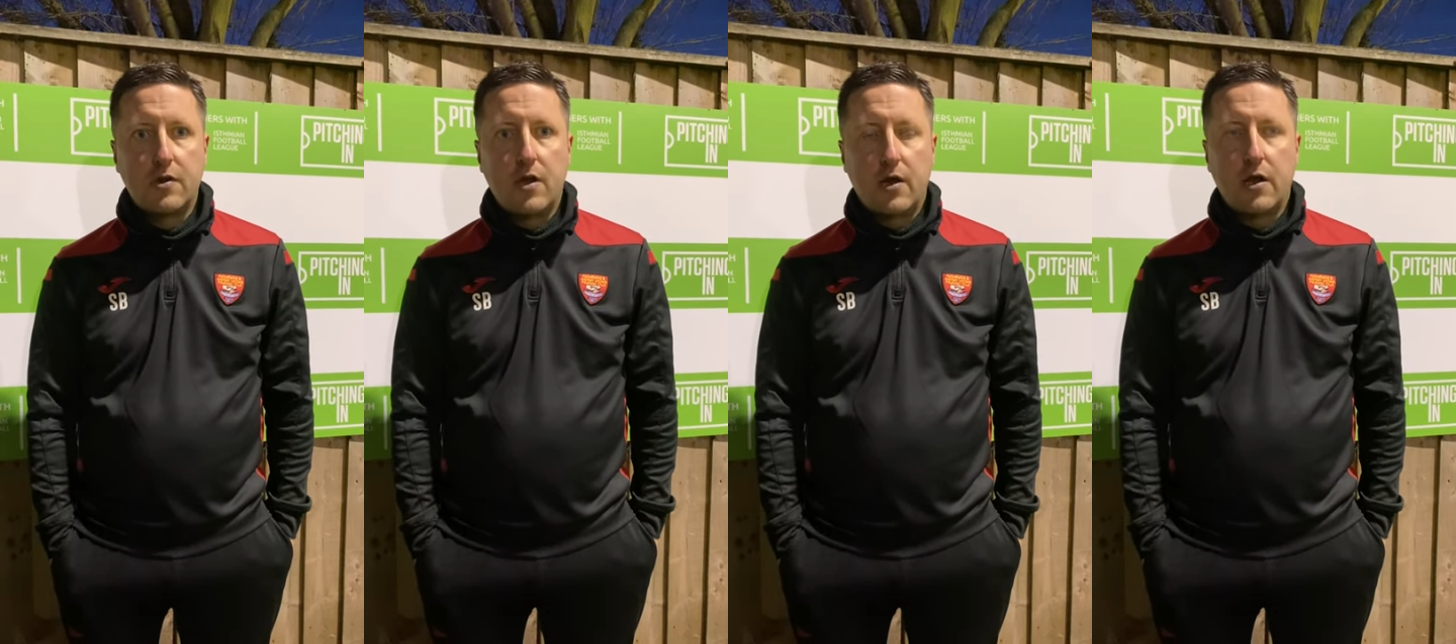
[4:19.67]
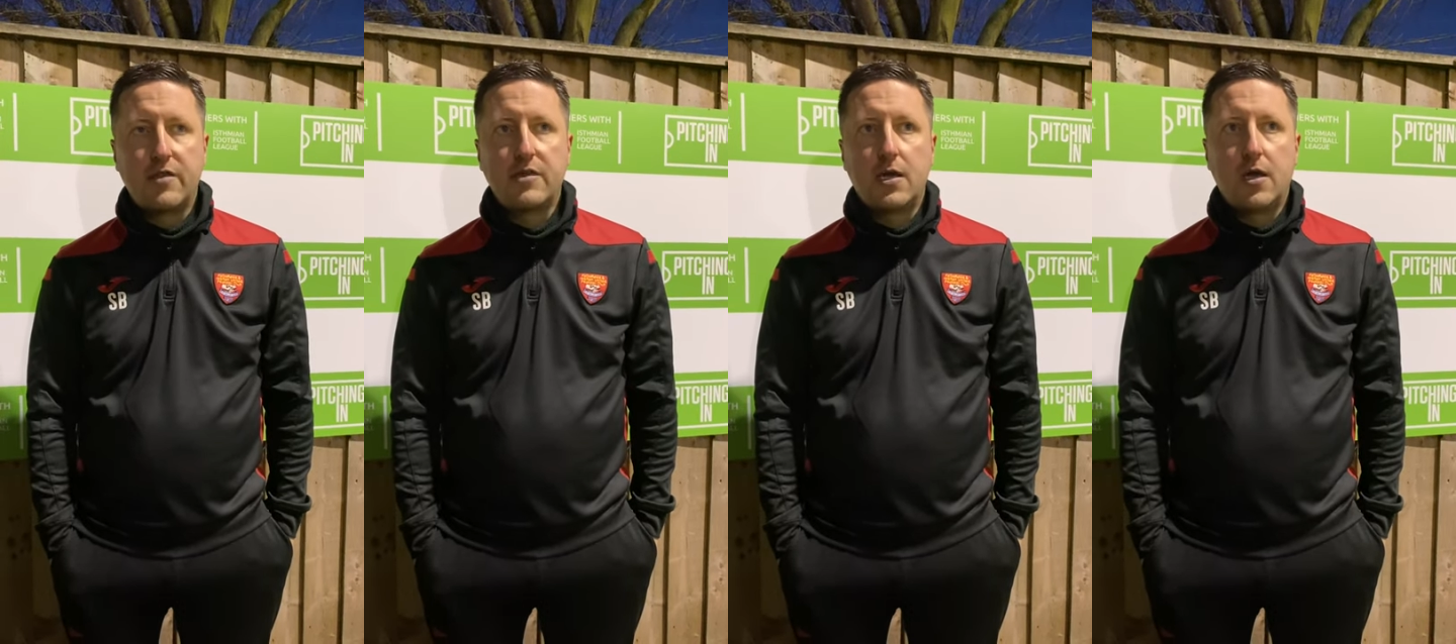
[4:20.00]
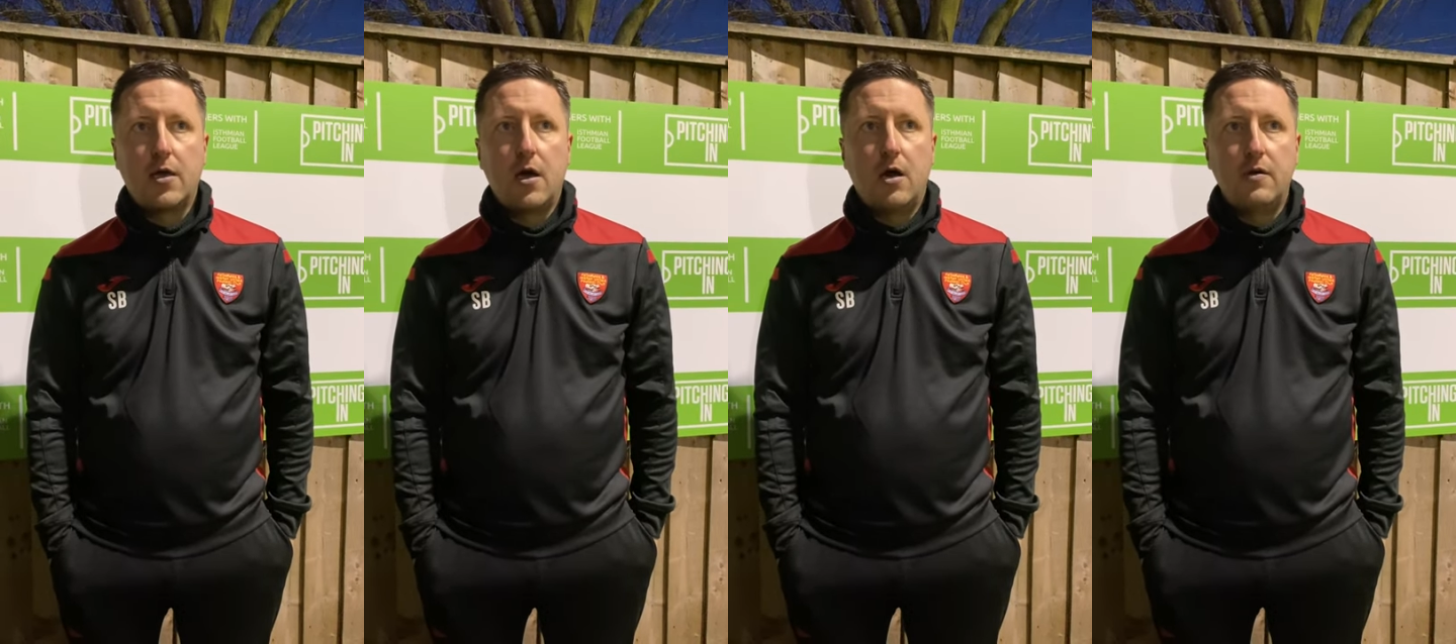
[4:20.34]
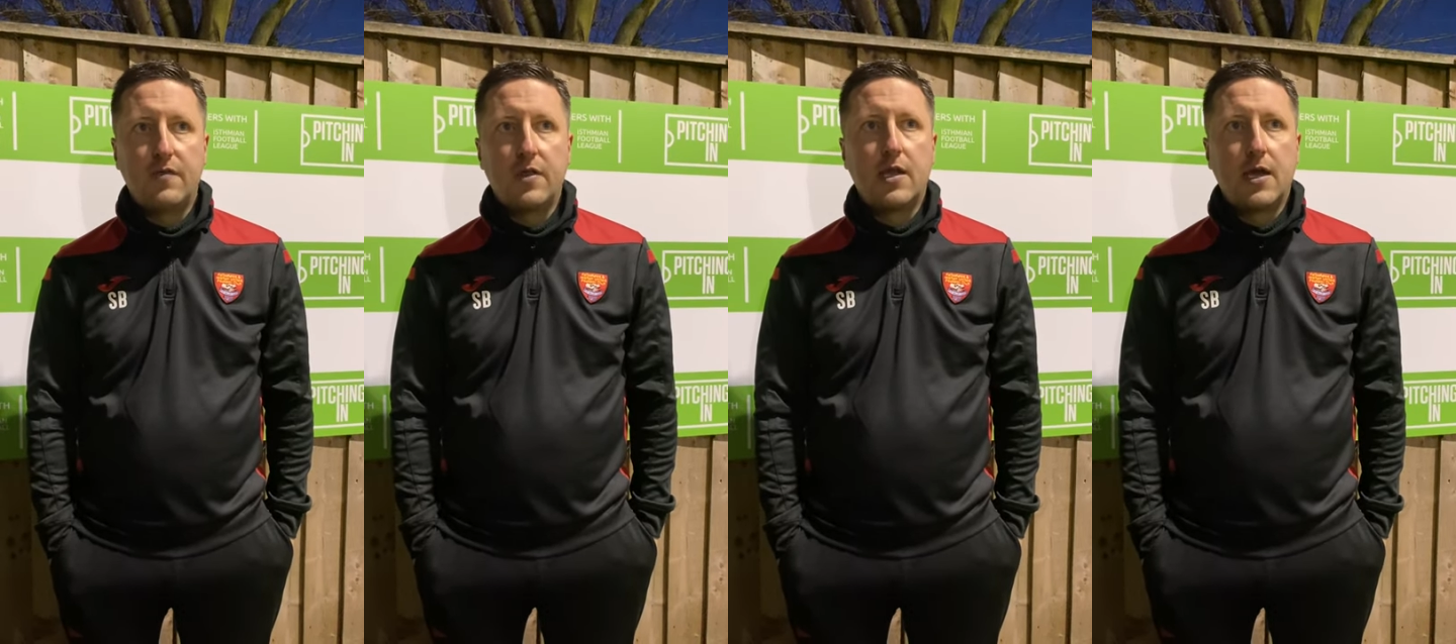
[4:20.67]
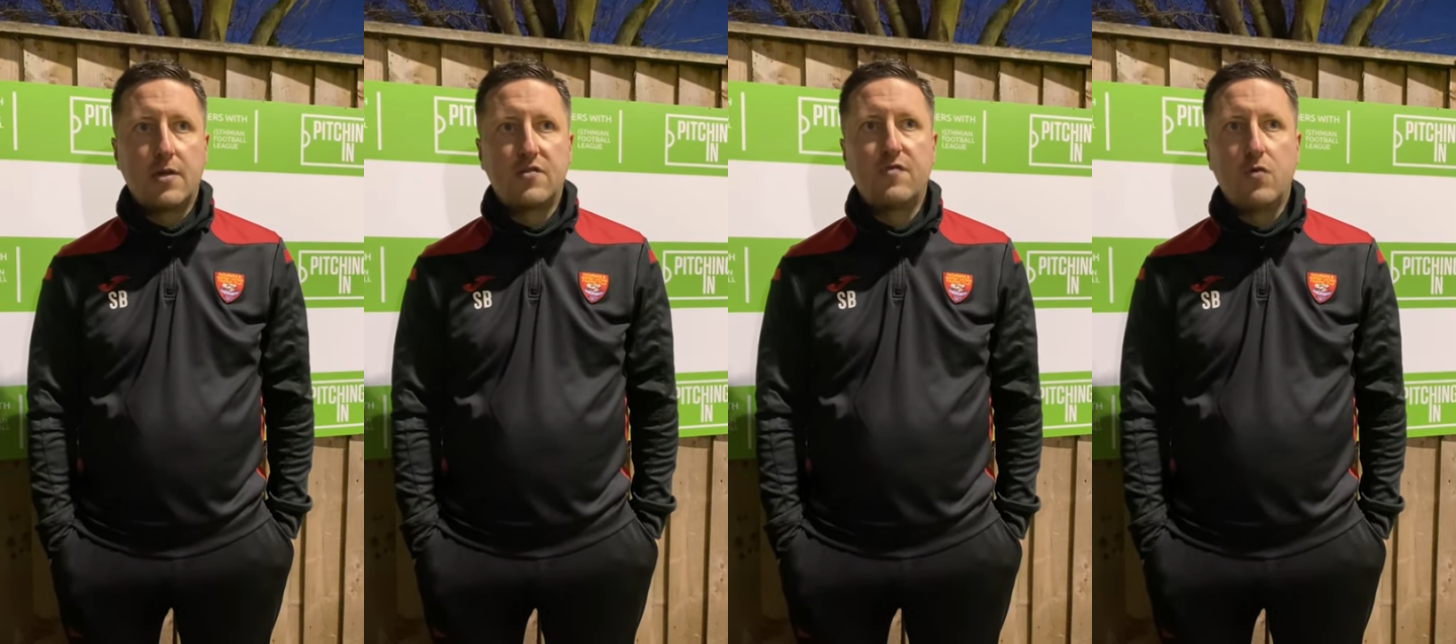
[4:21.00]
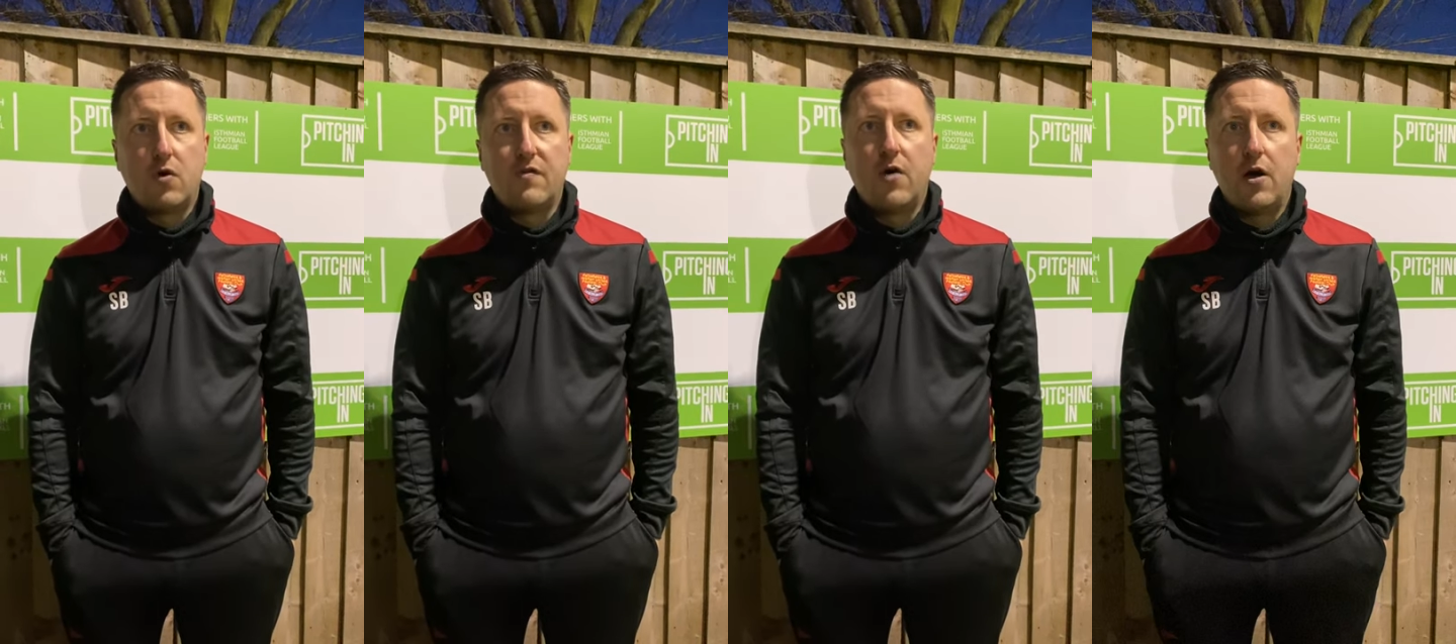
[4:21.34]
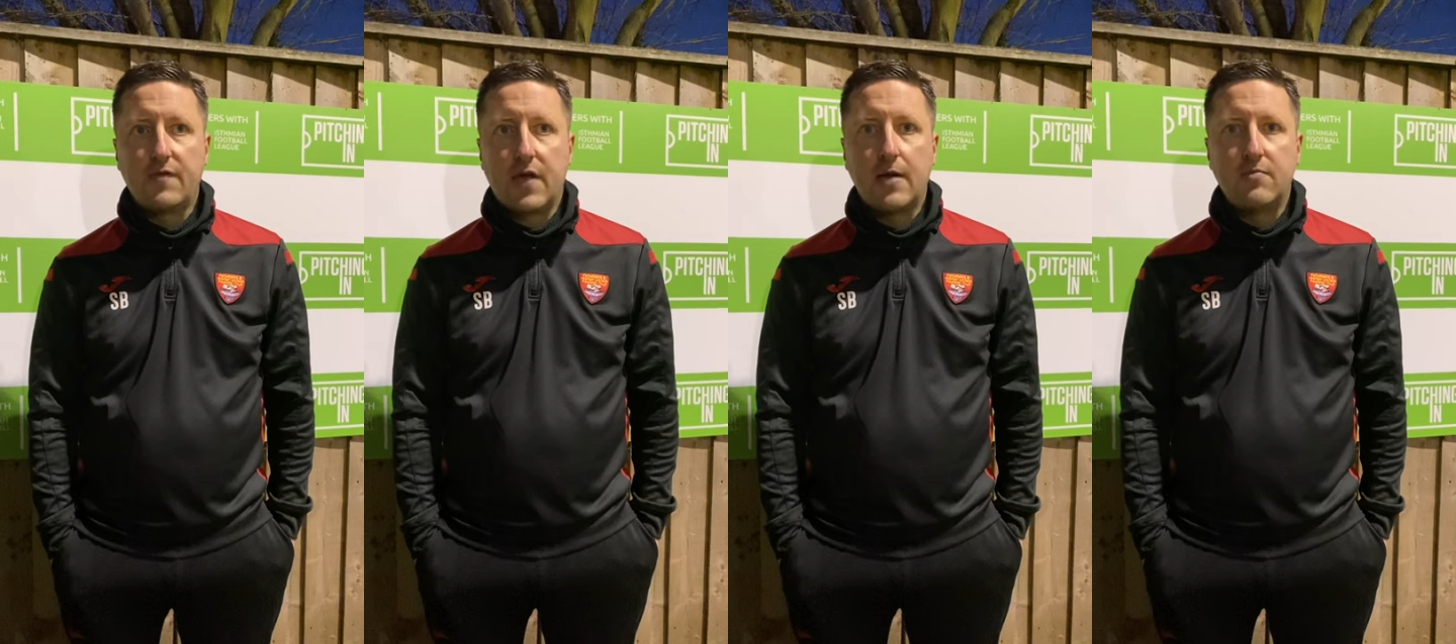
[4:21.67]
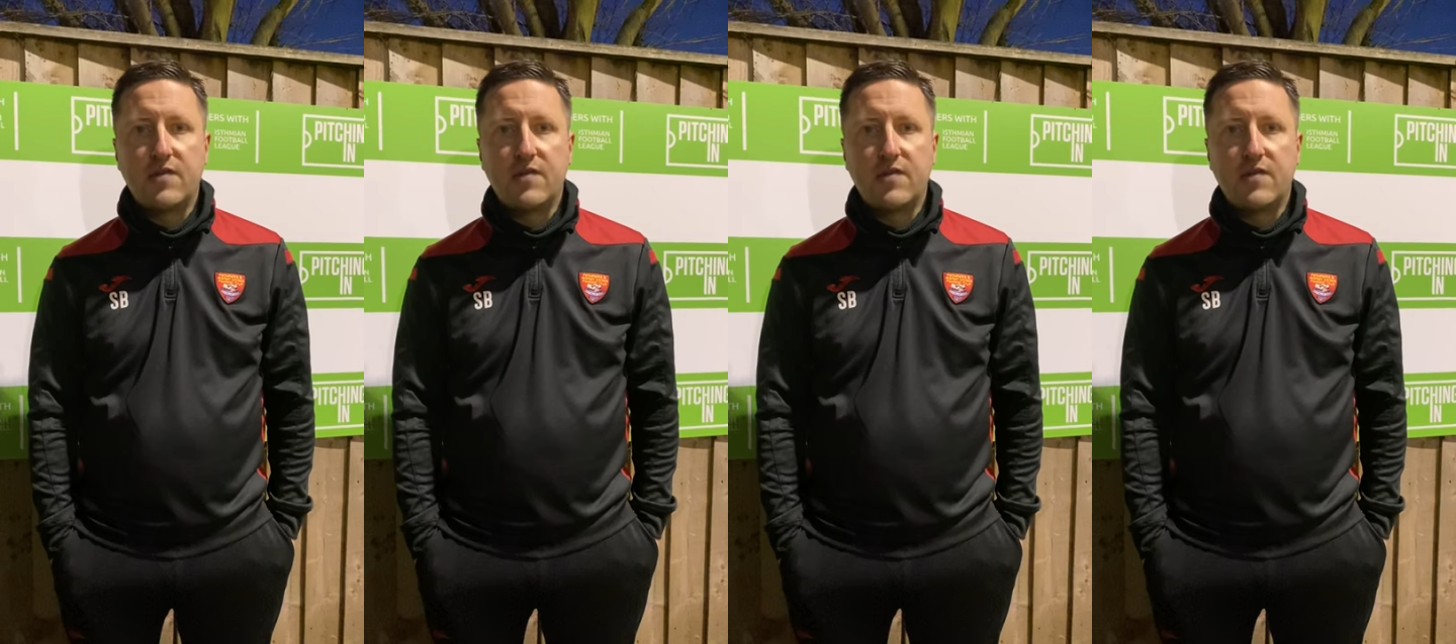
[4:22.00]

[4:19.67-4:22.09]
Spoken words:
and I think over the next 4 or 5 games